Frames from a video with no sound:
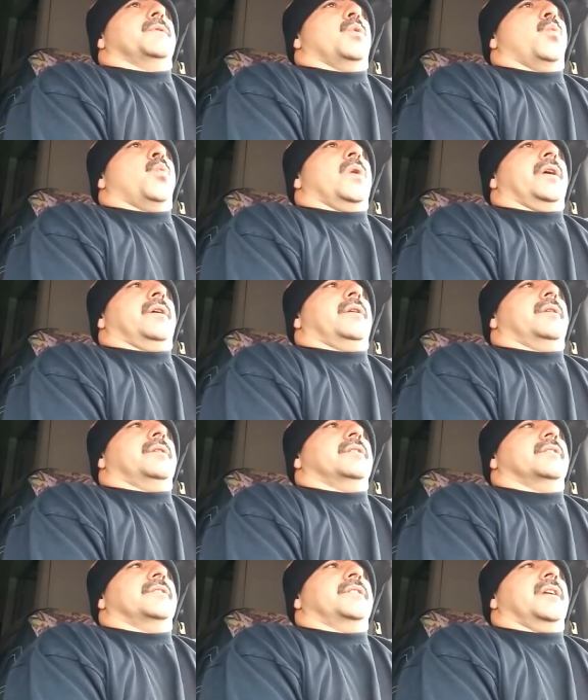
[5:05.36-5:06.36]

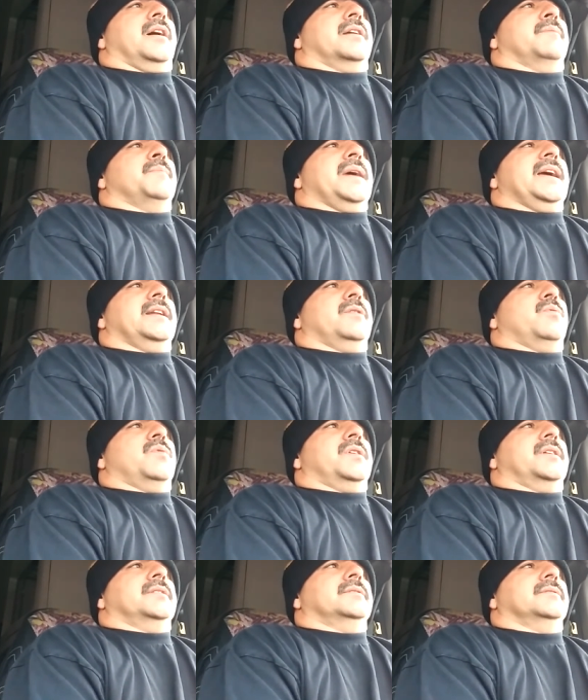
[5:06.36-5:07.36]
Where the automatic
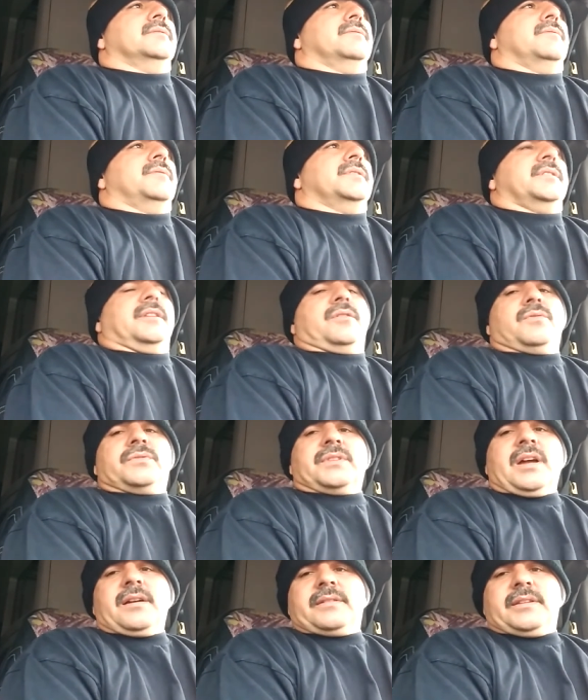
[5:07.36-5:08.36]
one, once it
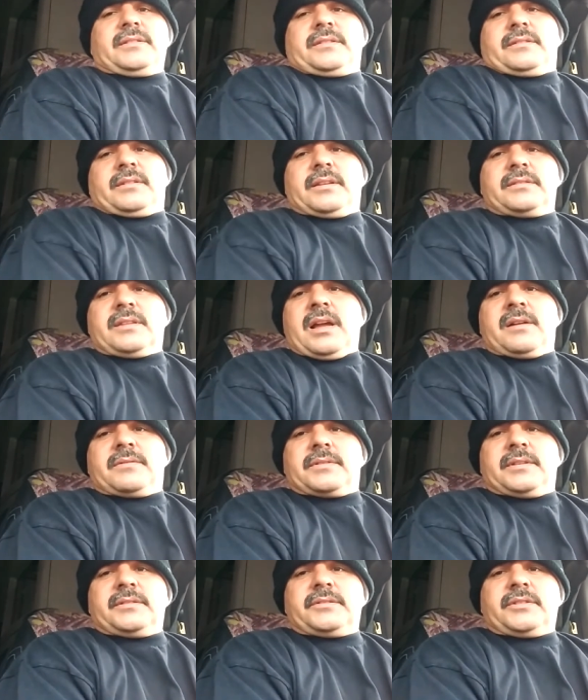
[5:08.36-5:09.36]
goes out, it's
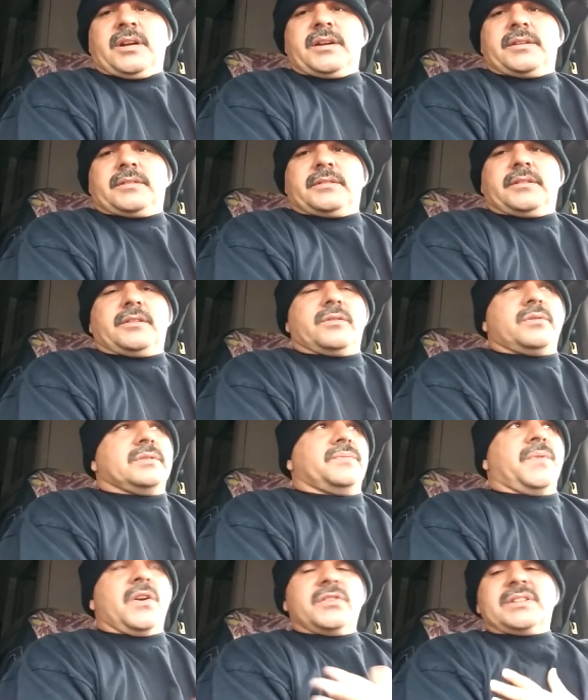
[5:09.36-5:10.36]
out, it's done.
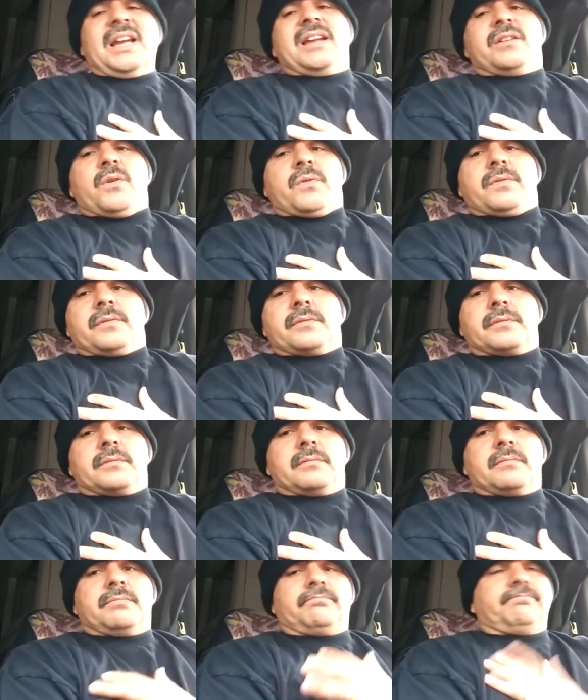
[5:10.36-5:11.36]
As far as I know.
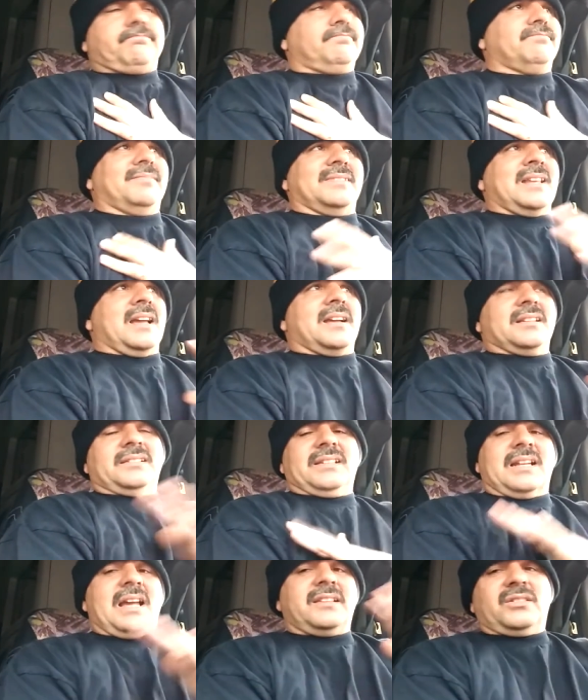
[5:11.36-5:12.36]
Like I
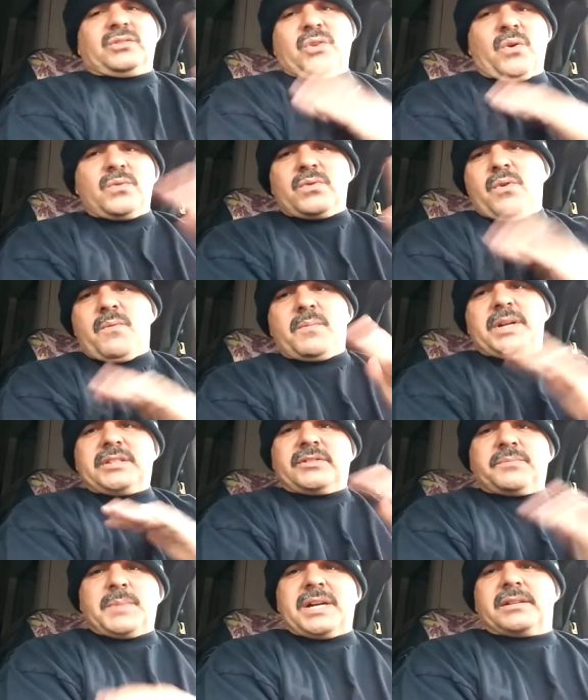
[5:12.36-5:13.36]
said, I don't know
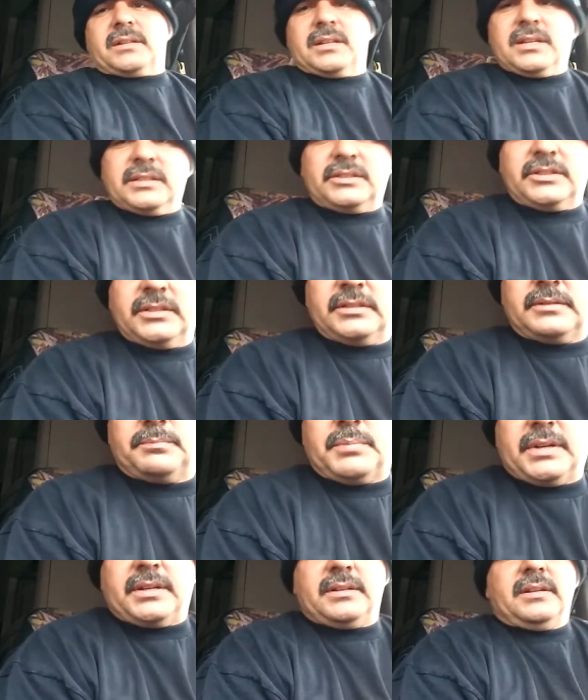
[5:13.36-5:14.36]
much about clutches,
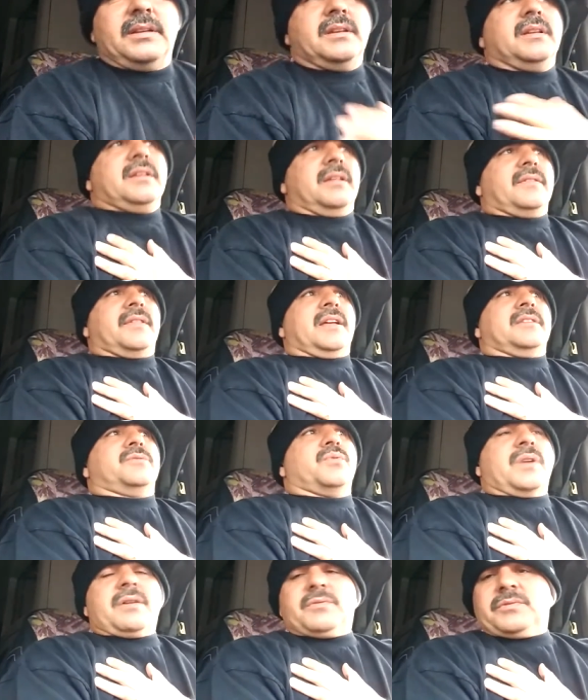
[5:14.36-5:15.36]
but
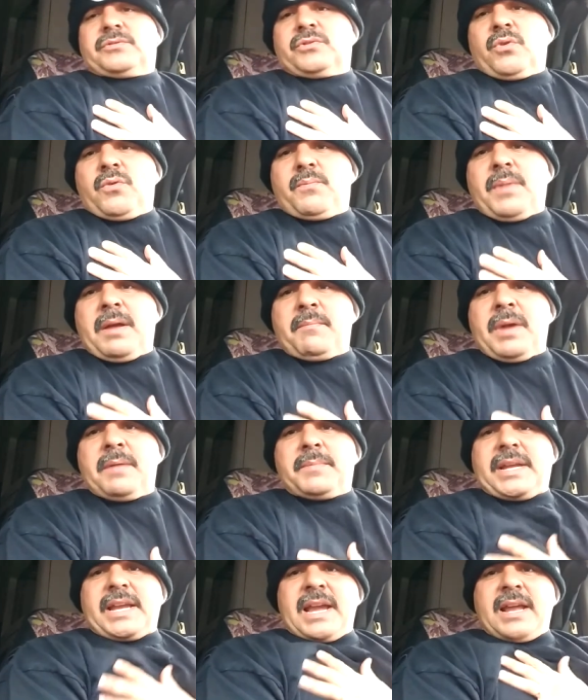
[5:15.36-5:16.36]
that's what I was told by my
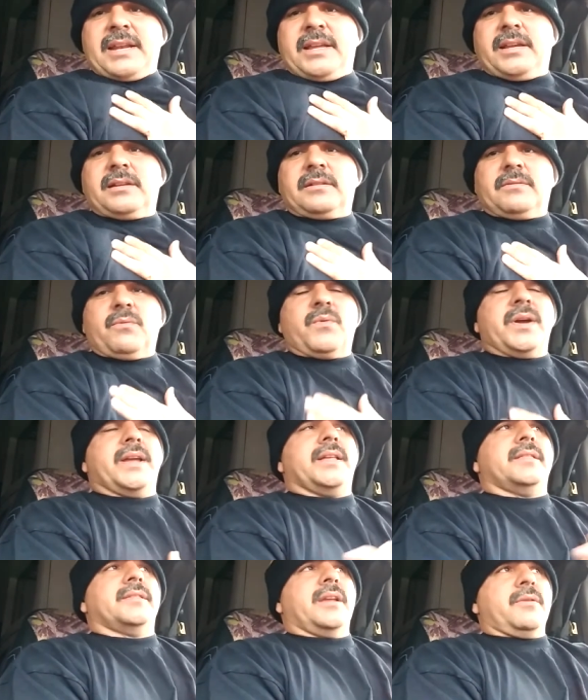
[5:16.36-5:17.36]
mechanic
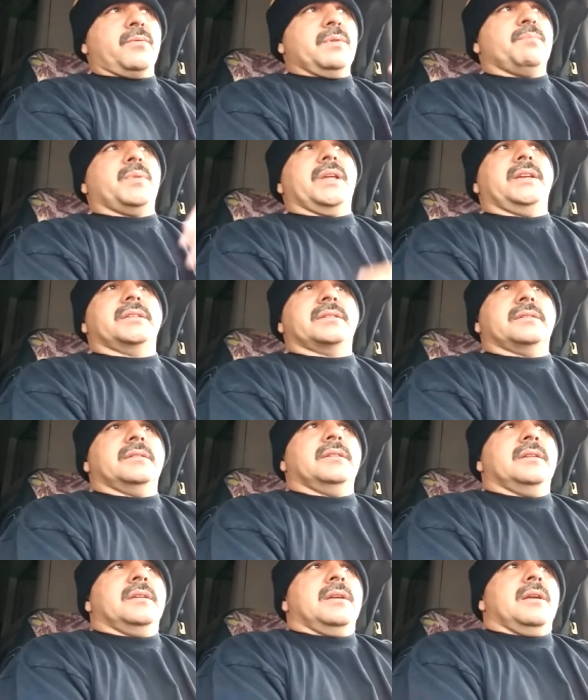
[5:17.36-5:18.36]
when they replace
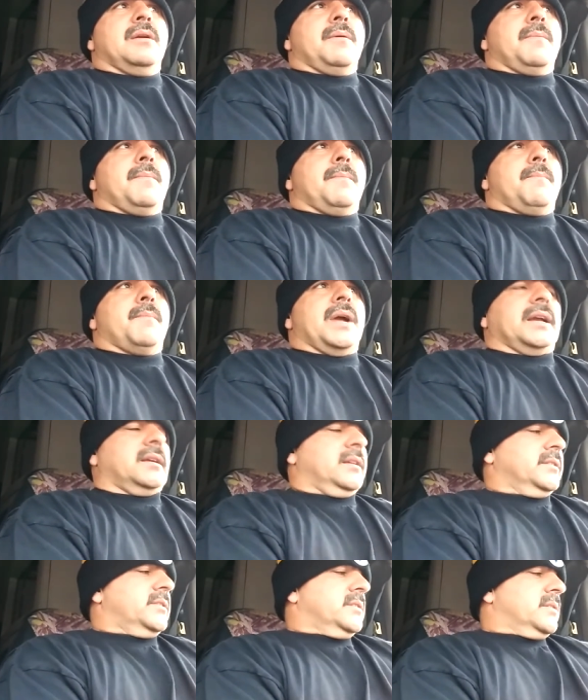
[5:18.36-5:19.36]
my
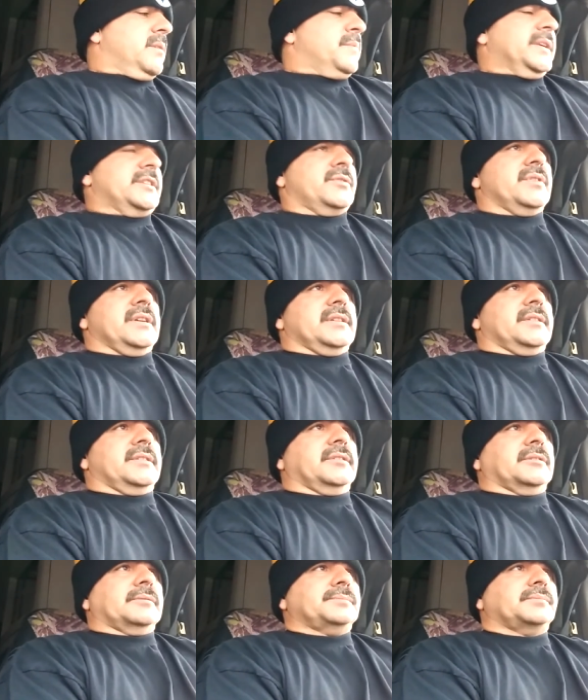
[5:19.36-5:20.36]
clutches on my trucks.